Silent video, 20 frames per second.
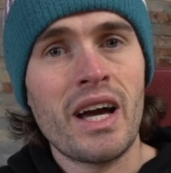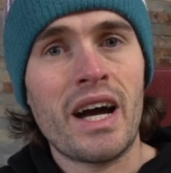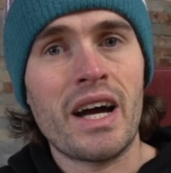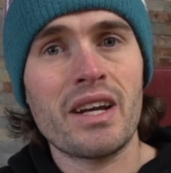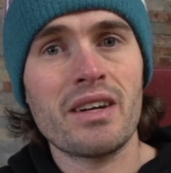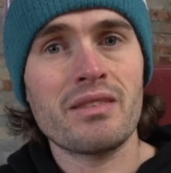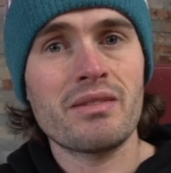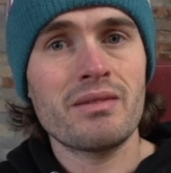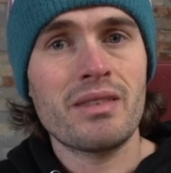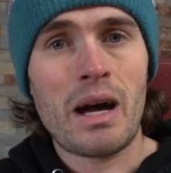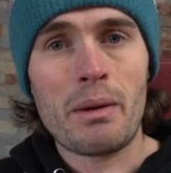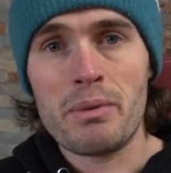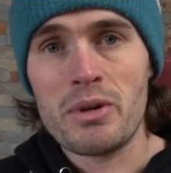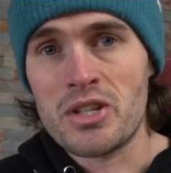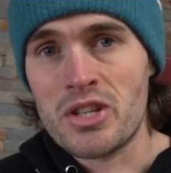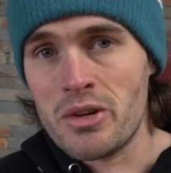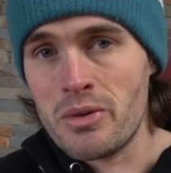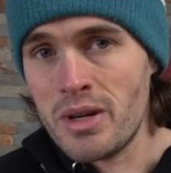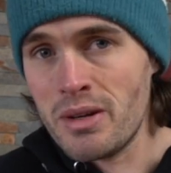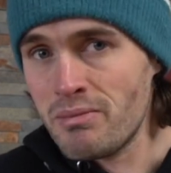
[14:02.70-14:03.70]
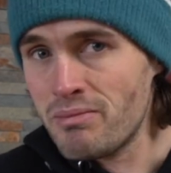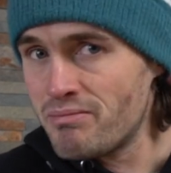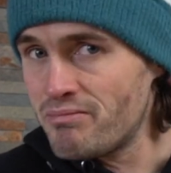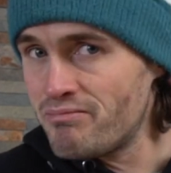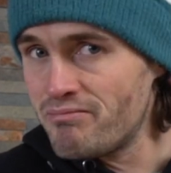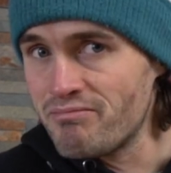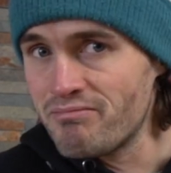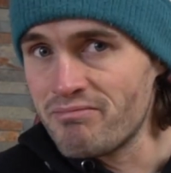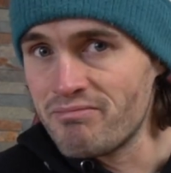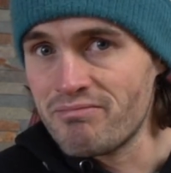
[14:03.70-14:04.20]
and happy shooting.
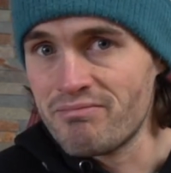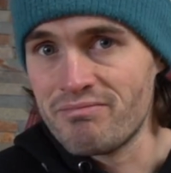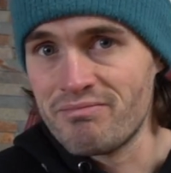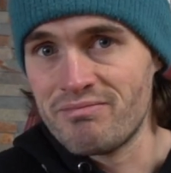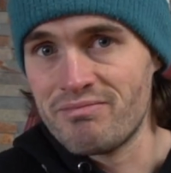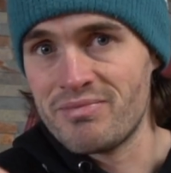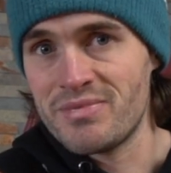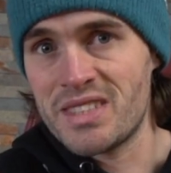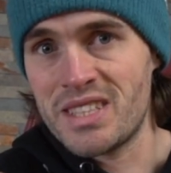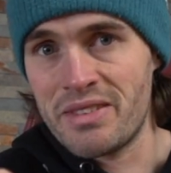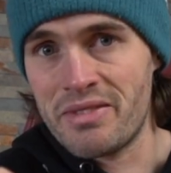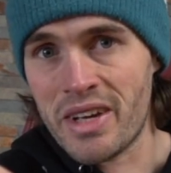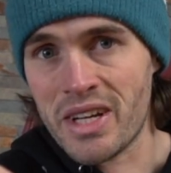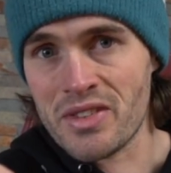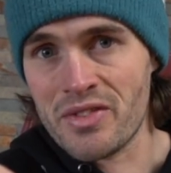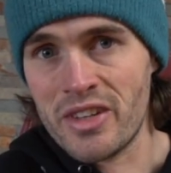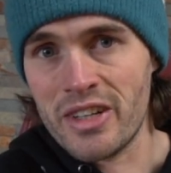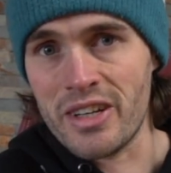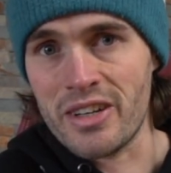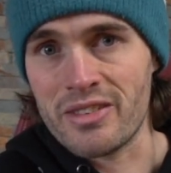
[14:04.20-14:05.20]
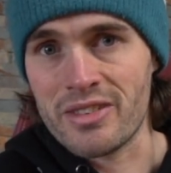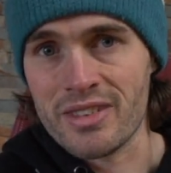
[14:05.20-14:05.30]
See you in the next video.